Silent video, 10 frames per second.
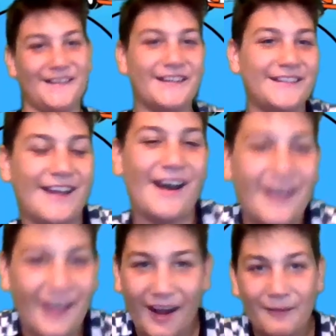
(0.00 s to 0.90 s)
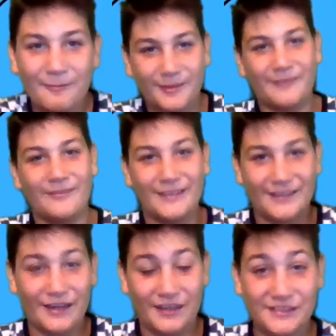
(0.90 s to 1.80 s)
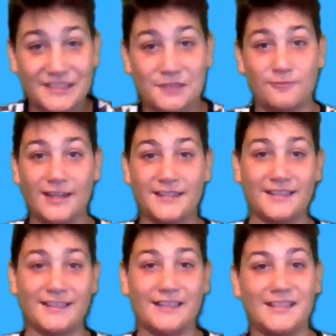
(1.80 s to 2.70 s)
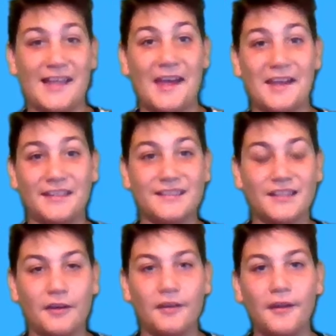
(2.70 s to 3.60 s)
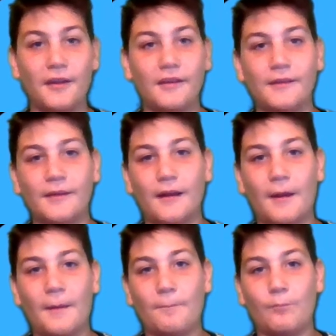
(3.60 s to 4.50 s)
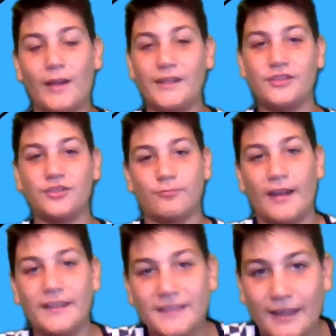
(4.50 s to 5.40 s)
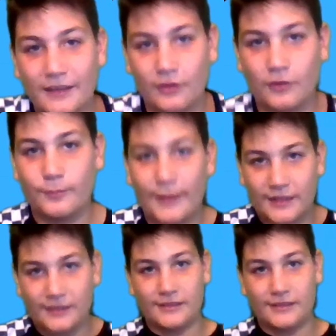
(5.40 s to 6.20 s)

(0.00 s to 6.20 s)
I just, I can't believe you know, and you're still racing that today. So, um, where did you race that though back in the